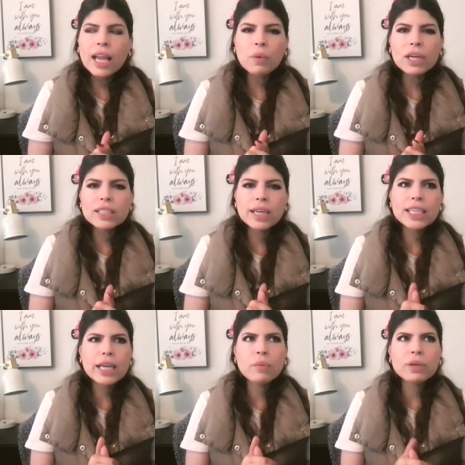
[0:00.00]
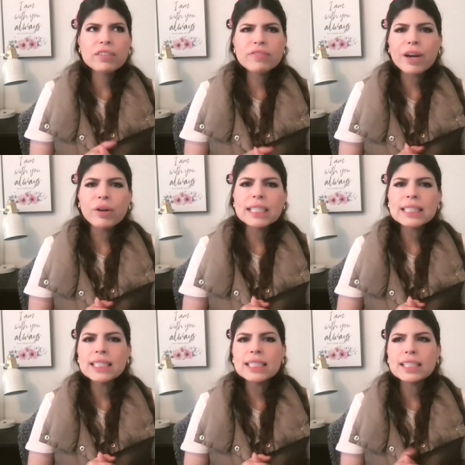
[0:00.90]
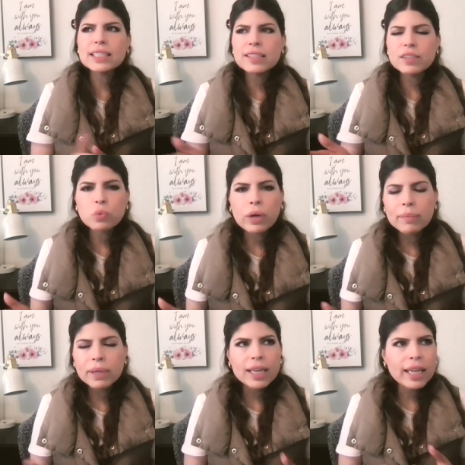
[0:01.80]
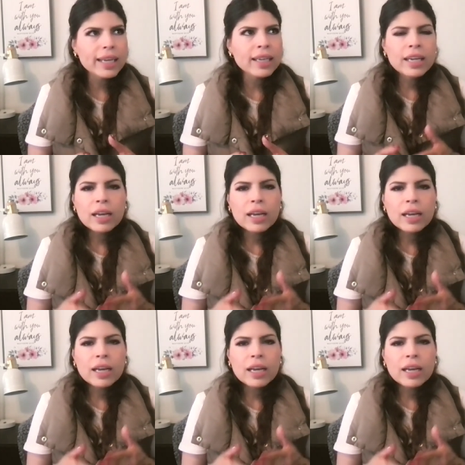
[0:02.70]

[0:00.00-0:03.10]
And when the Pharisee sees this woman like